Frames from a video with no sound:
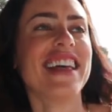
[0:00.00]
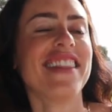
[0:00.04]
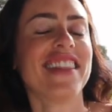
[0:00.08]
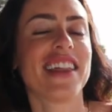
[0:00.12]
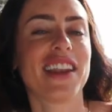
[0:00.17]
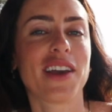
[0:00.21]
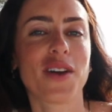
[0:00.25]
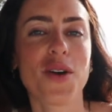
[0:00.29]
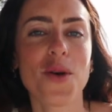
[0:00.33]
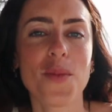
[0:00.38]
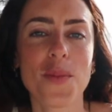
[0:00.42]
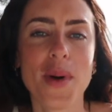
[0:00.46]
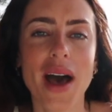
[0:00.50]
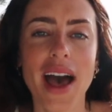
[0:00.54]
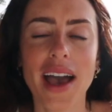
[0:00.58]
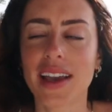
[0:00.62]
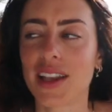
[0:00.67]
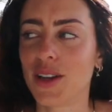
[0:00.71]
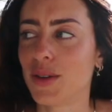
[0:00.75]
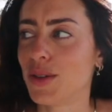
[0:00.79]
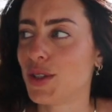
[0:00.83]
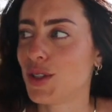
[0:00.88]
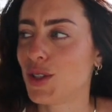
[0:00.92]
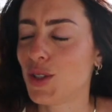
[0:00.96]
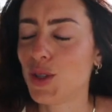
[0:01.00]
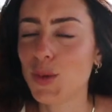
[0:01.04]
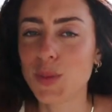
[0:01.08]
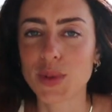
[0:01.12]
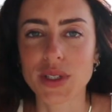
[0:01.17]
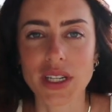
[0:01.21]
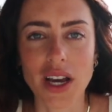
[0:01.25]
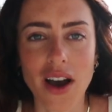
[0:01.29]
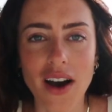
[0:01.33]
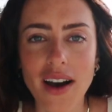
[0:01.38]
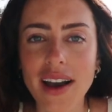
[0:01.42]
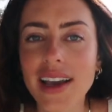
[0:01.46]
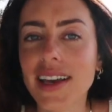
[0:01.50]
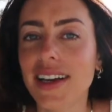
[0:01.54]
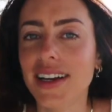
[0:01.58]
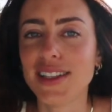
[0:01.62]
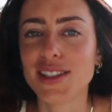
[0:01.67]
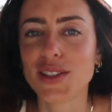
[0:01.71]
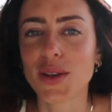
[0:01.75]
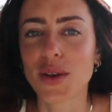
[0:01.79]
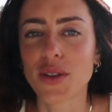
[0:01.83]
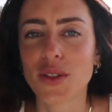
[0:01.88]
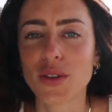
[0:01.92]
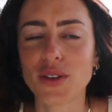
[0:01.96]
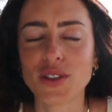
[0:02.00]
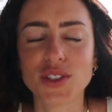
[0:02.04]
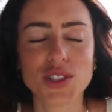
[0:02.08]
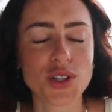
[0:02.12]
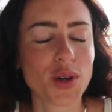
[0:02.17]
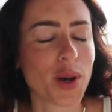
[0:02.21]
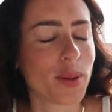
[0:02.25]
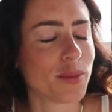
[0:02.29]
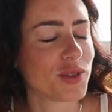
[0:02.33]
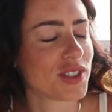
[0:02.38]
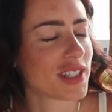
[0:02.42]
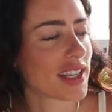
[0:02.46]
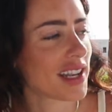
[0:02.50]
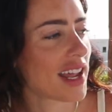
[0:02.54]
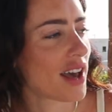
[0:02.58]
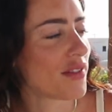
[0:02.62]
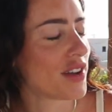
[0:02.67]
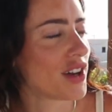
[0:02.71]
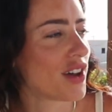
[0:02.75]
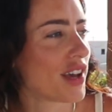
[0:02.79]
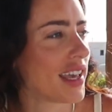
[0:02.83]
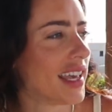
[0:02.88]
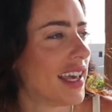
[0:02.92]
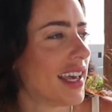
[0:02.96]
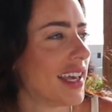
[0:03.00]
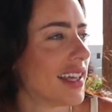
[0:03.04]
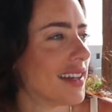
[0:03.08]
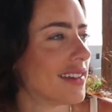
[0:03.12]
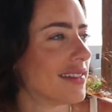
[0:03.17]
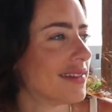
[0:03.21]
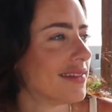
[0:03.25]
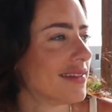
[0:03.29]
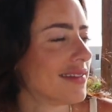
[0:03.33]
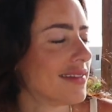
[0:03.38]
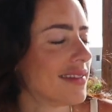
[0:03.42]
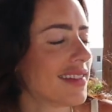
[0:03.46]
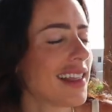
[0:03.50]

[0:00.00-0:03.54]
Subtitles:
Then I got back and I was super tired, so I thought, you know what, I'm just going to have a night in.